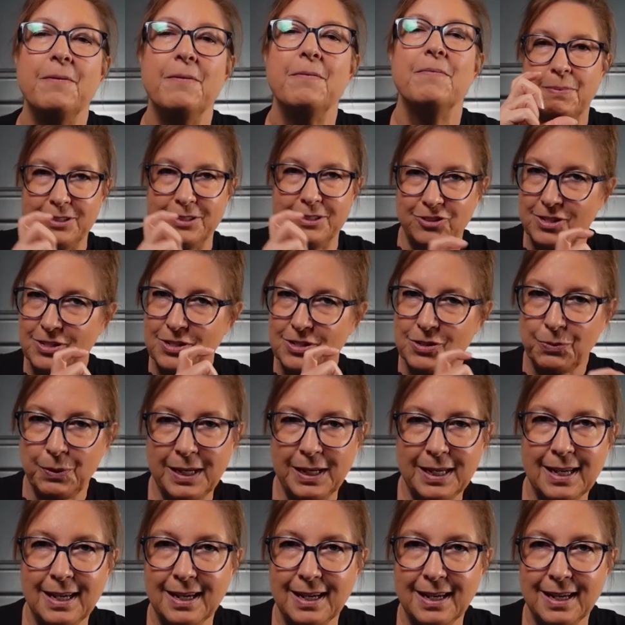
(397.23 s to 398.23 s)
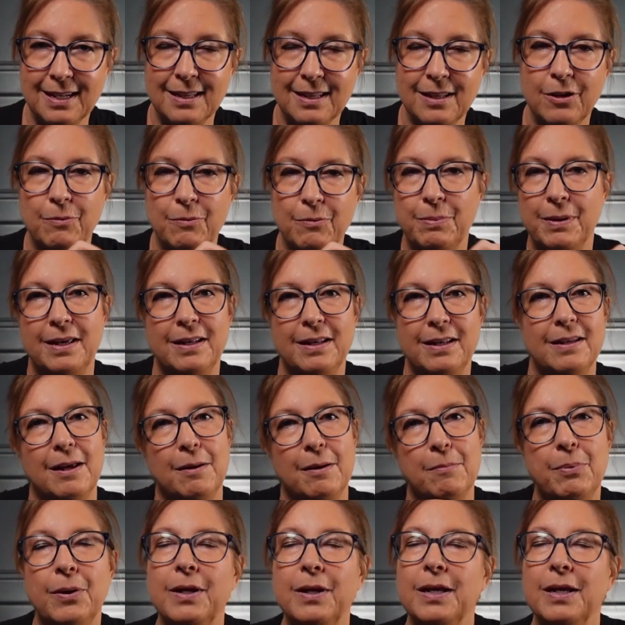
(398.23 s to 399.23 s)
but just tweaking it a little bit
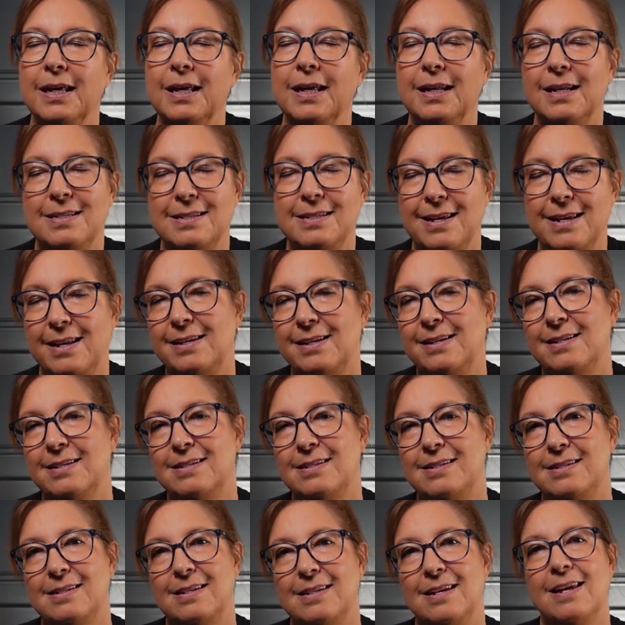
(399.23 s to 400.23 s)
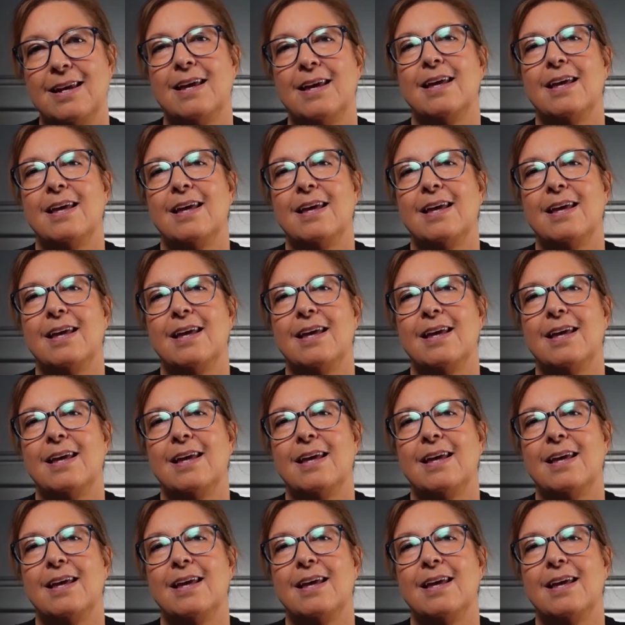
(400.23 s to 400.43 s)
and putting in a sentence